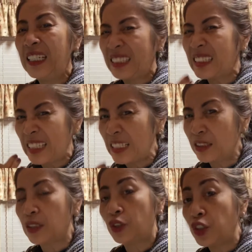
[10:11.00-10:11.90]
The taste,
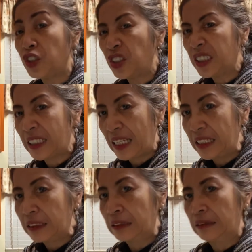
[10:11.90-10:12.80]
the gingery
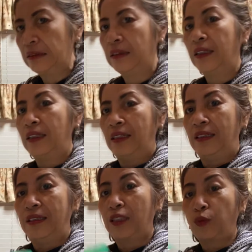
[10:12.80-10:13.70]

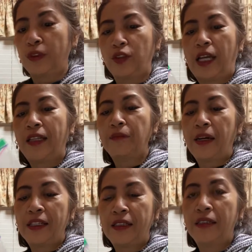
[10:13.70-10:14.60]
taste. That's what. And
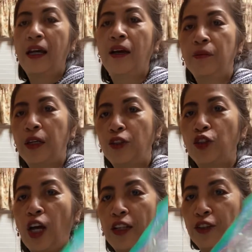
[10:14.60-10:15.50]
my,
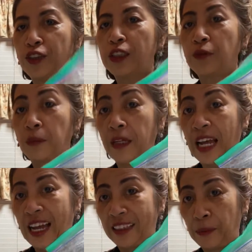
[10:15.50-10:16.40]
I learned this from my
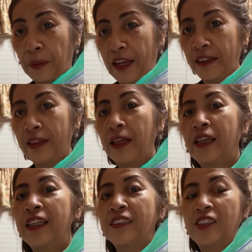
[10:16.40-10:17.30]
Auntie Beth.
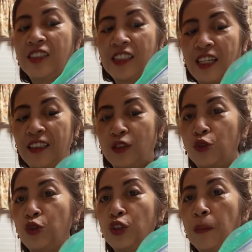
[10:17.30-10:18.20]
She said that
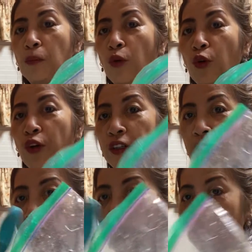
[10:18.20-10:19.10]
the more
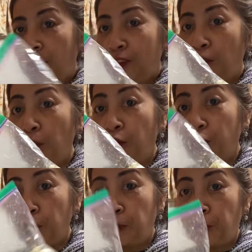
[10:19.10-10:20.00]

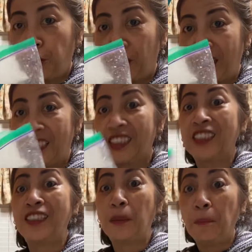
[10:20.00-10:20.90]
you put
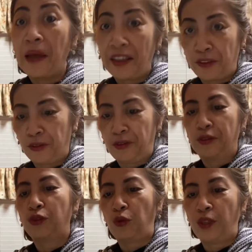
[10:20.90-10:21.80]
this, the better.
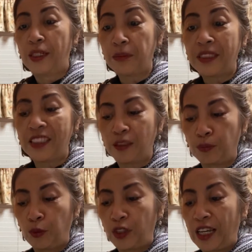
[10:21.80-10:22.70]
So let me just
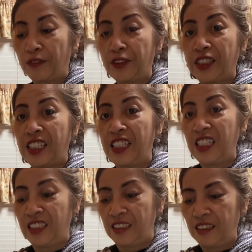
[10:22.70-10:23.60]
put everything
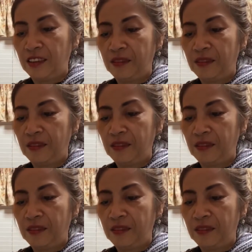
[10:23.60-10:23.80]
here.